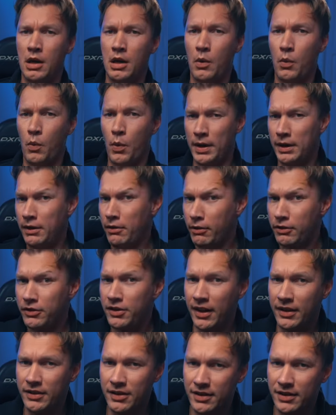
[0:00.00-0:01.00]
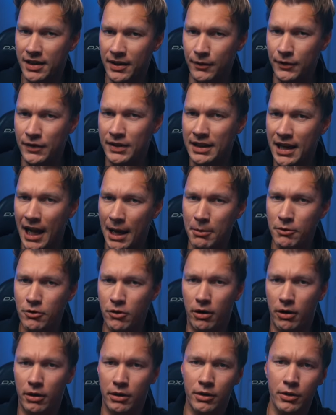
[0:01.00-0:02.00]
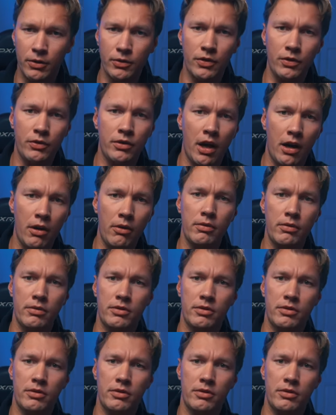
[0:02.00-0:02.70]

When your sensitivity labels are good to go,